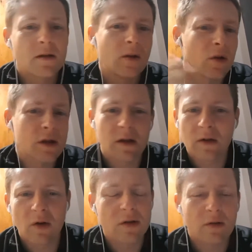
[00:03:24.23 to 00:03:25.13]
lots,
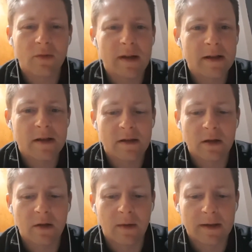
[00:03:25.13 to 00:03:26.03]
lots of reasons
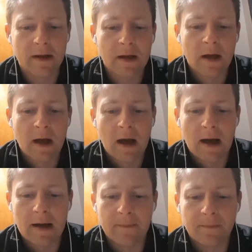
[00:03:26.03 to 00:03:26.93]
to do it.
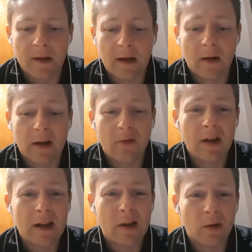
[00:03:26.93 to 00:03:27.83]
Um, and I had a
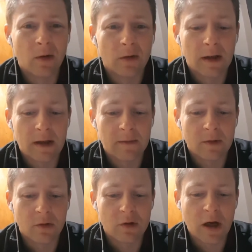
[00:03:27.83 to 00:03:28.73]
really cool, uh,
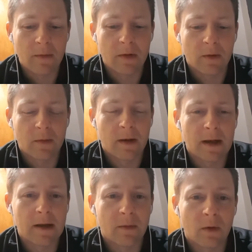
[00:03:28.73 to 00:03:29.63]
cool chat with one of
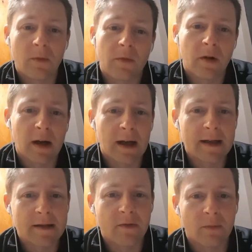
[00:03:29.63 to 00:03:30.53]
my one of my
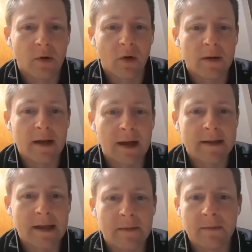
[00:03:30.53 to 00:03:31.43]
clients from a growing younger
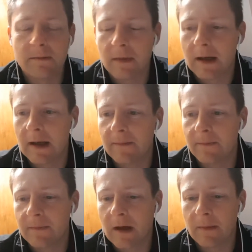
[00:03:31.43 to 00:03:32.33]
team
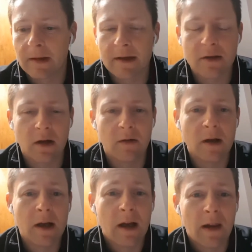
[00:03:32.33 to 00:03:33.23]
um, a couple of days ago.
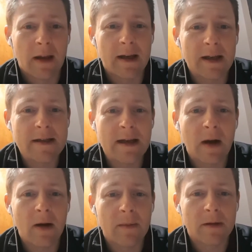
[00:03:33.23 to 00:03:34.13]
Like, he's
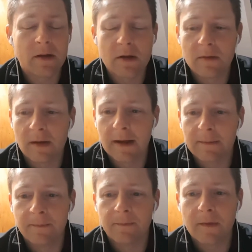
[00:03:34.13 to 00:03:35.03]
now able to
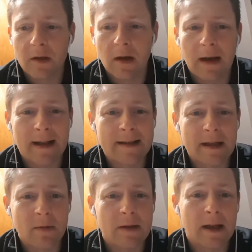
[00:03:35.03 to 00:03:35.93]
um, land,
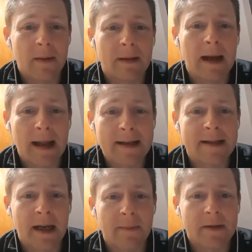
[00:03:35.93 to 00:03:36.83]
he was able to
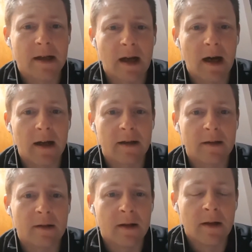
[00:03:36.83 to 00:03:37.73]
landscape his
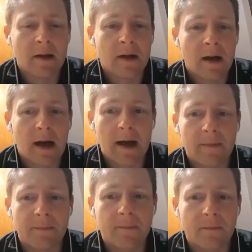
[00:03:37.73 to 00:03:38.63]
garden
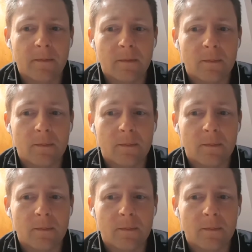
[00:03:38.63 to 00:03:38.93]
um,